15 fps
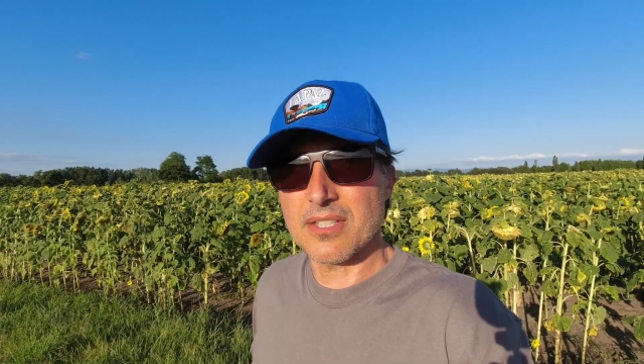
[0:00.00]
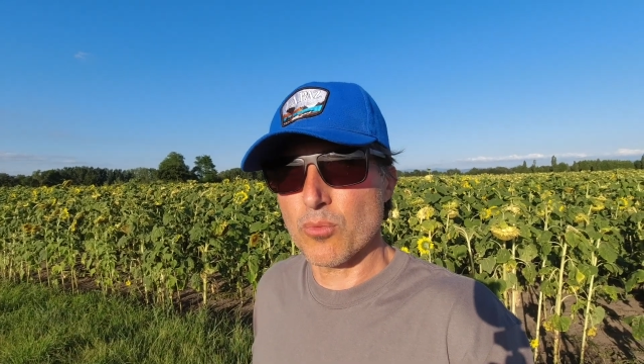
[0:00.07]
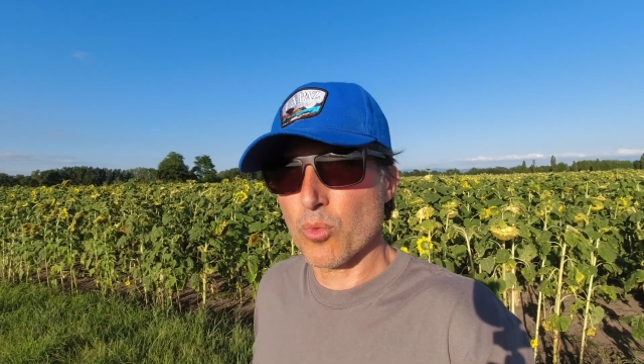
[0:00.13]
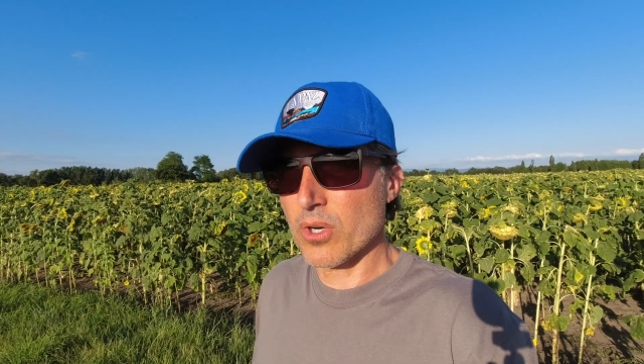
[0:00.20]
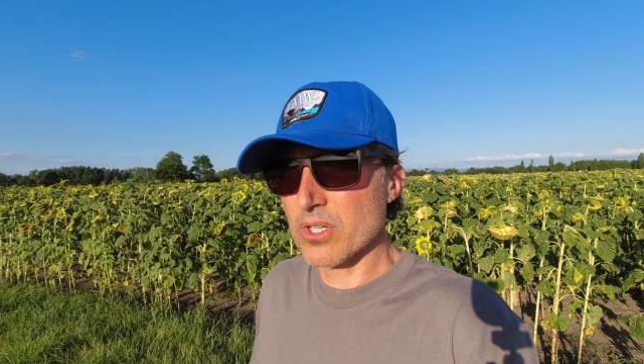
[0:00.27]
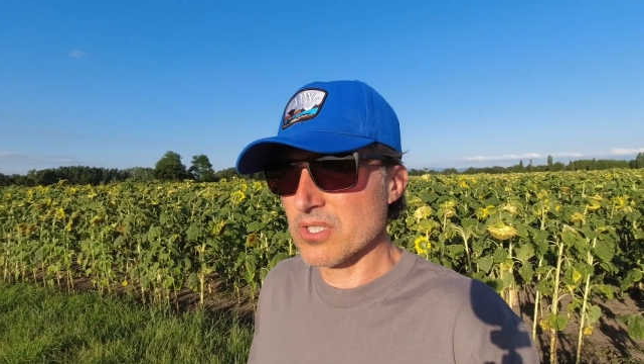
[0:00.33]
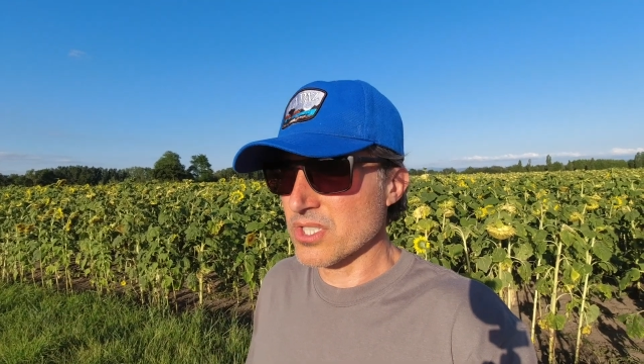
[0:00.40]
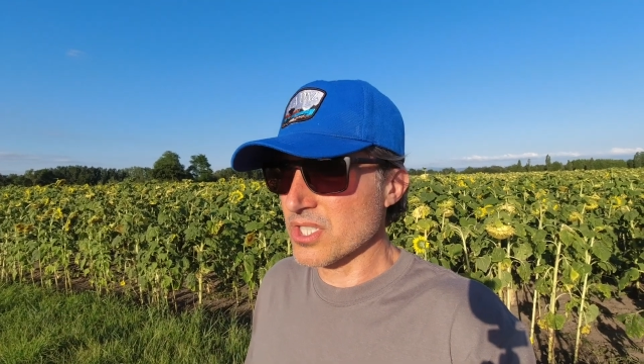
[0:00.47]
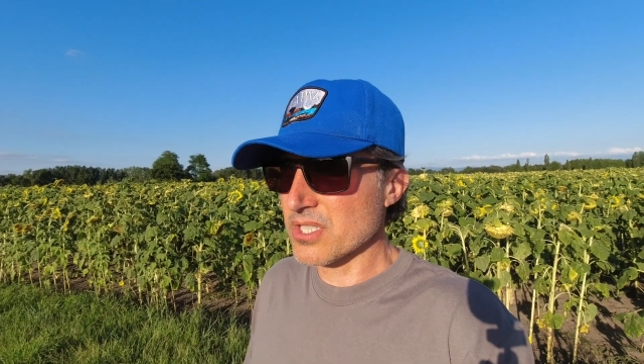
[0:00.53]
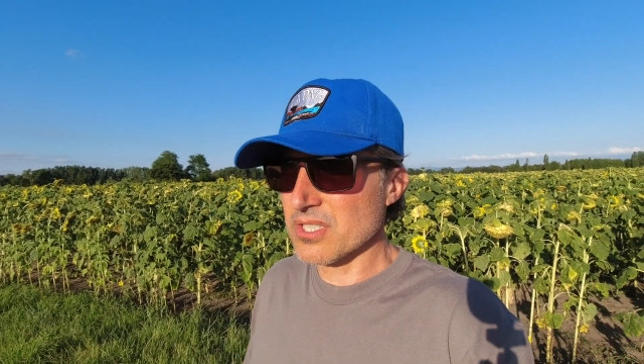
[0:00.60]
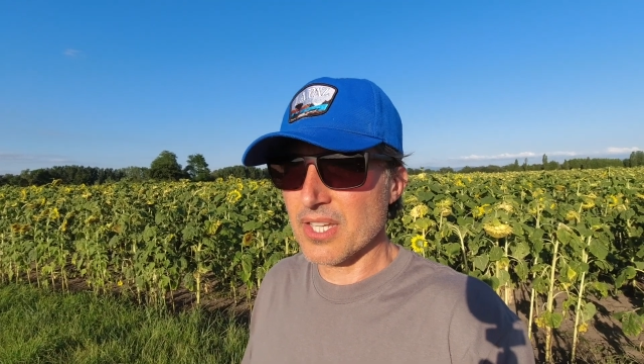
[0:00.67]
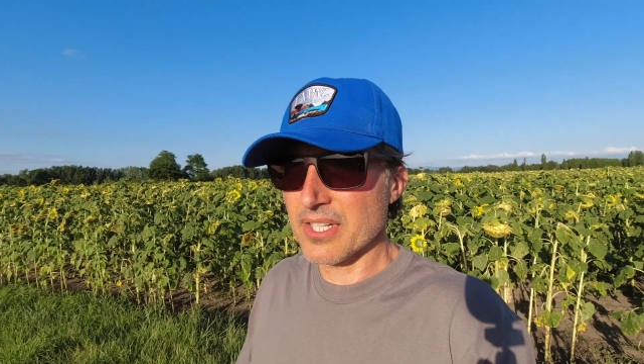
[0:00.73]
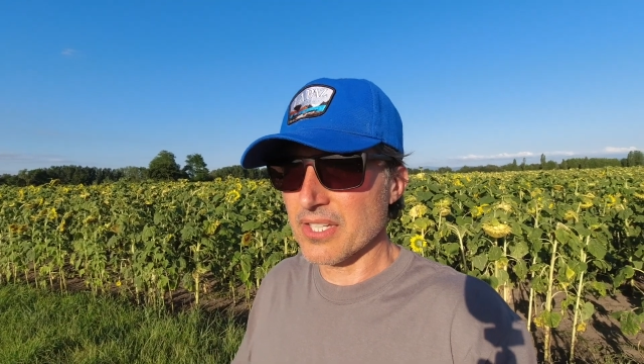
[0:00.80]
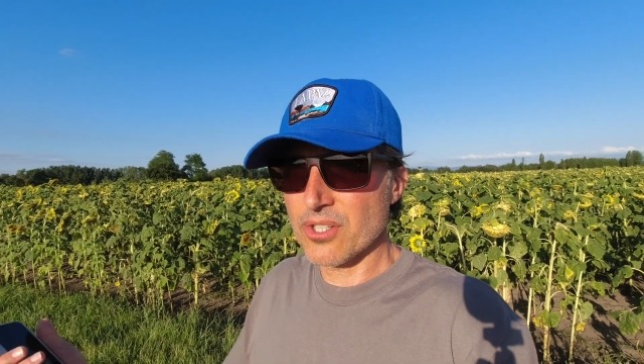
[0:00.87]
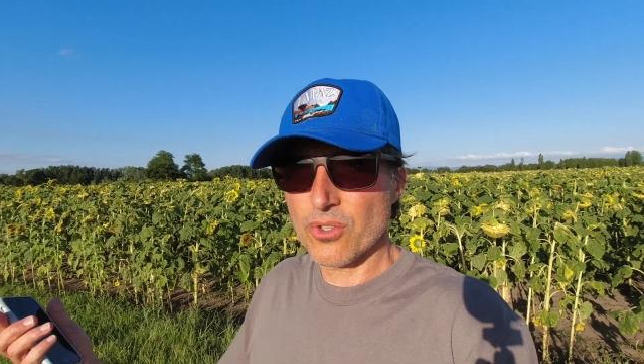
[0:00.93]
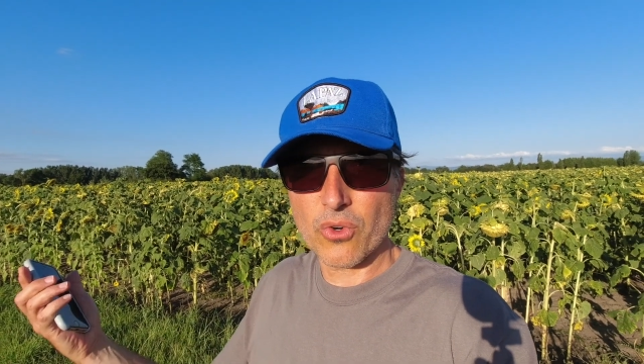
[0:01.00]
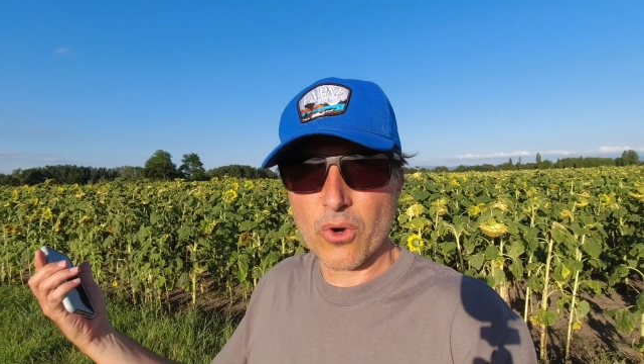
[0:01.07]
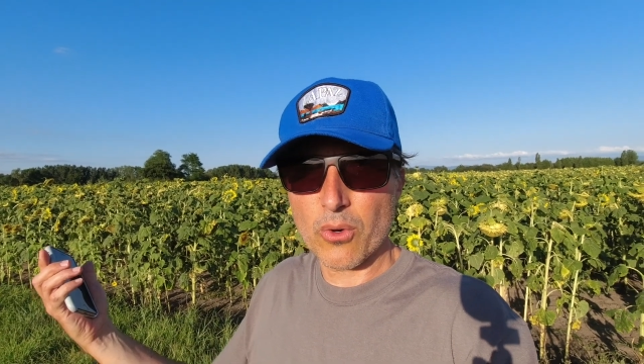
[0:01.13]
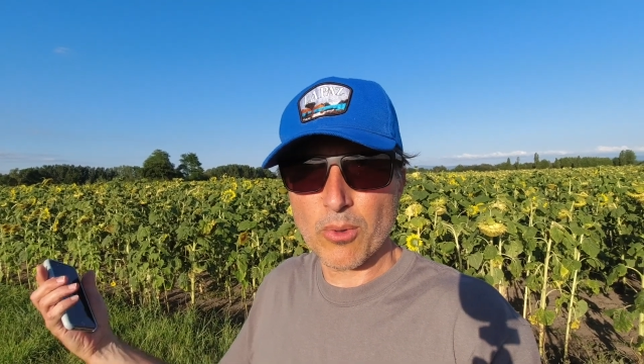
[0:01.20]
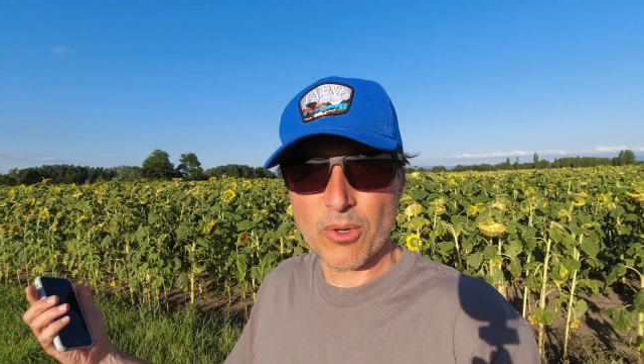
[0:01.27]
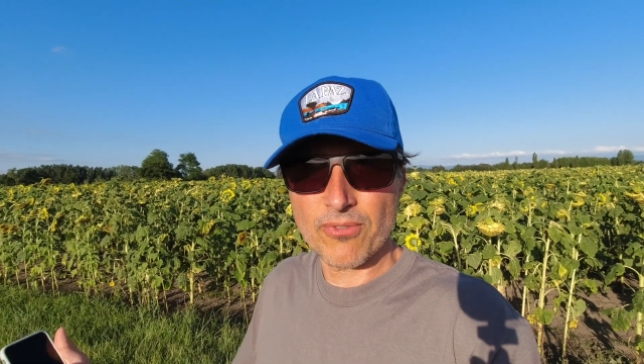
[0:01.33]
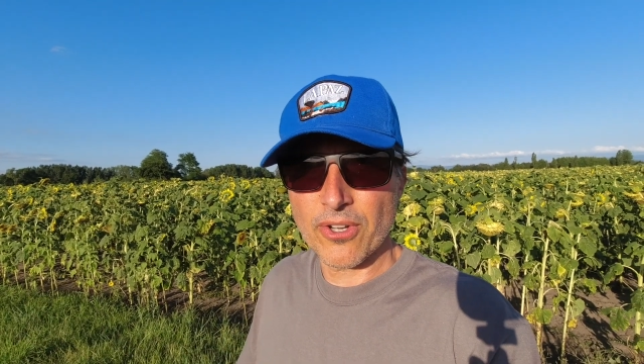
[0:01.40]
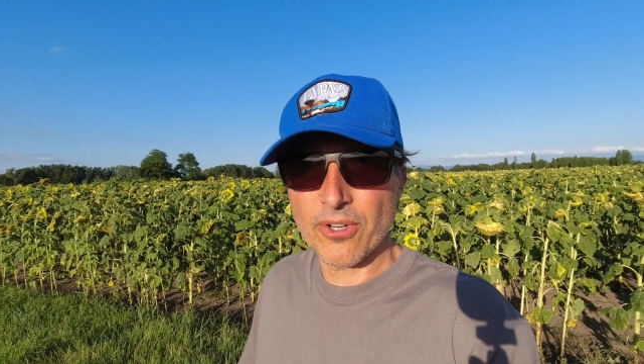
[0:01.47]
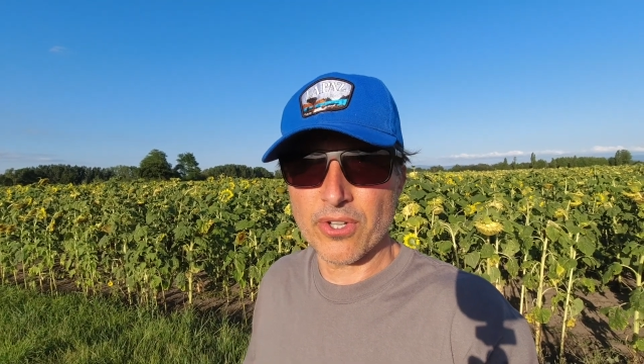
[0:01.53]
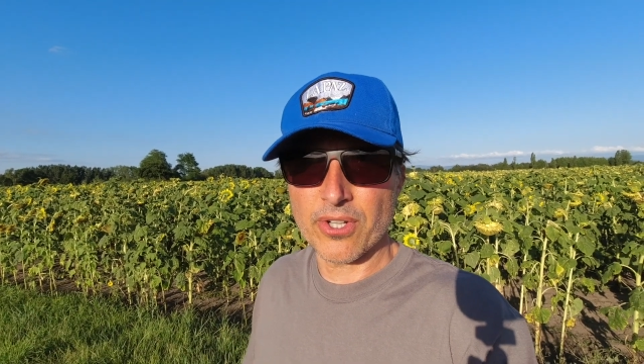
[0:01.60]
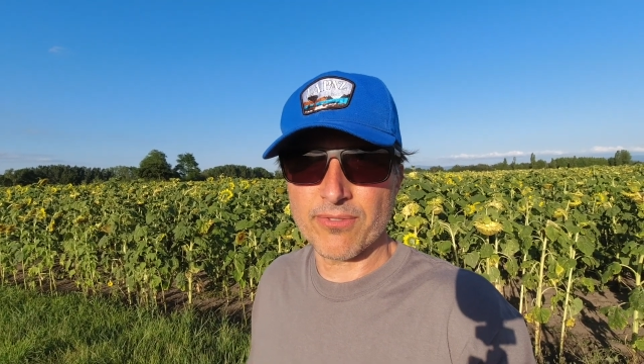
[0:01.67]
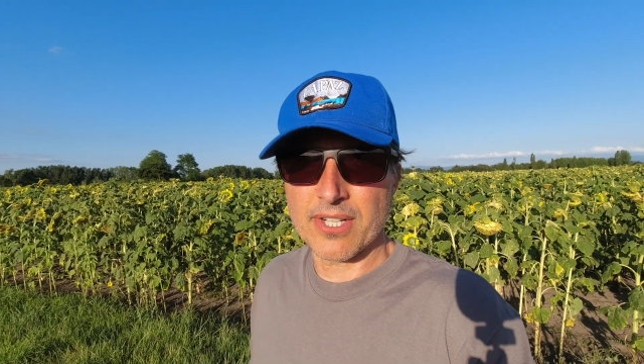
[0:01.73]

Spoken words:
It works just like your normal phone.